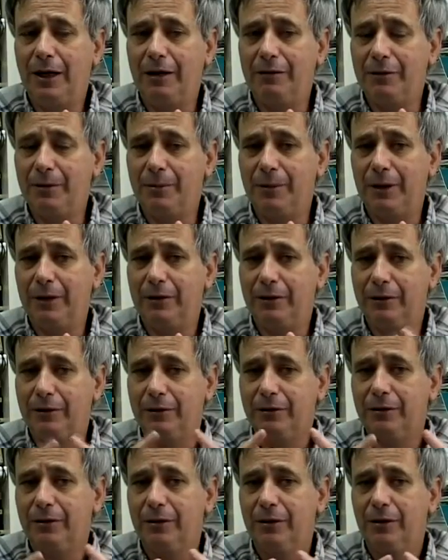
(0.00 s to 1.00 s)

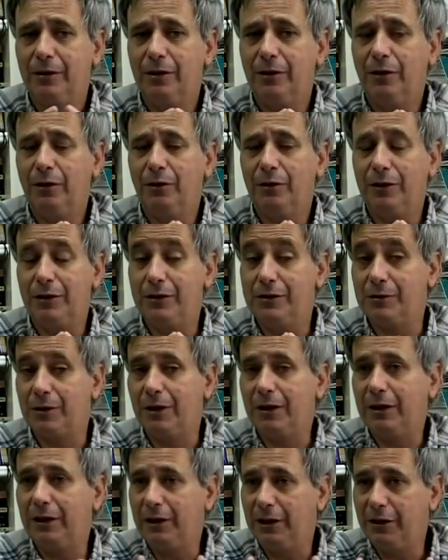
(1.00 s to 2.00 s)
government, or the
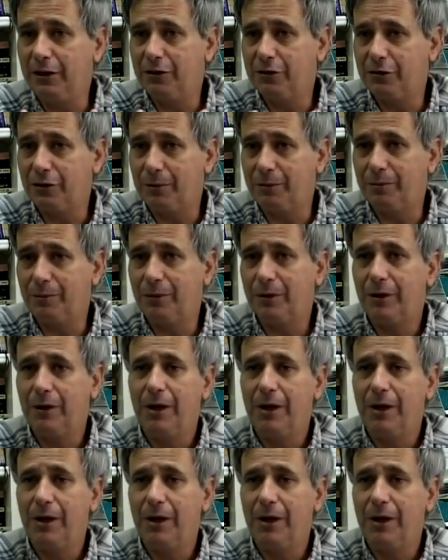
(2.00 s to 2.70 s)
Israeli leadership,